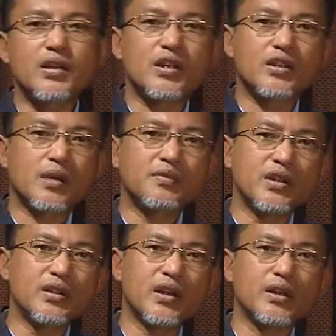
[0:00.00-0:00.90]

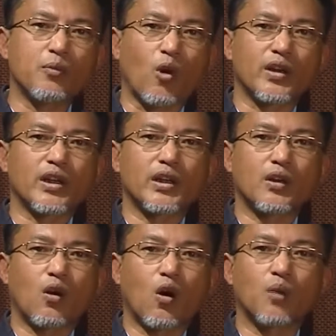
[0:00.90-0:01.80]
subsidiary body
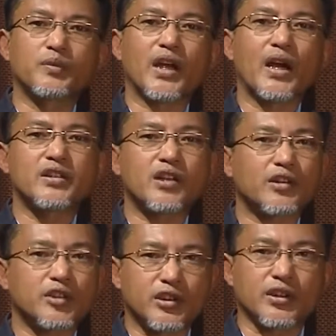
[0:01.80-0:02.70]
of the
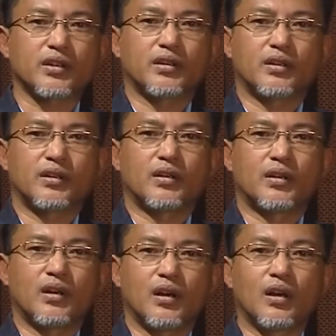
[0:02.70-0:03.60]
HRC.
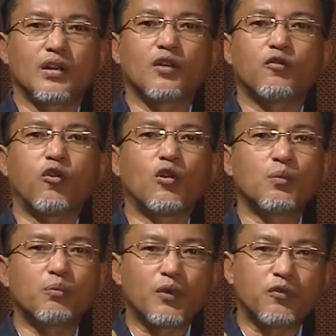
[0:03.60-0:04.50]
The forum
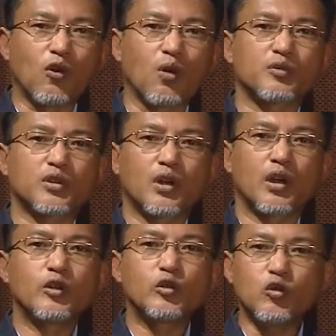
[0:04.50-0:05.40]
performs
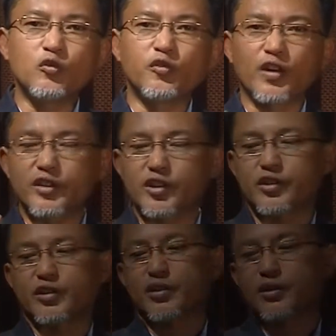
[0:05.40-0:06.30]
two
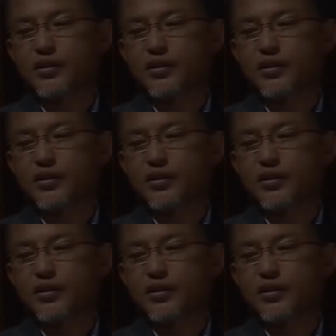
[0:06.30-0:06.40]
functions.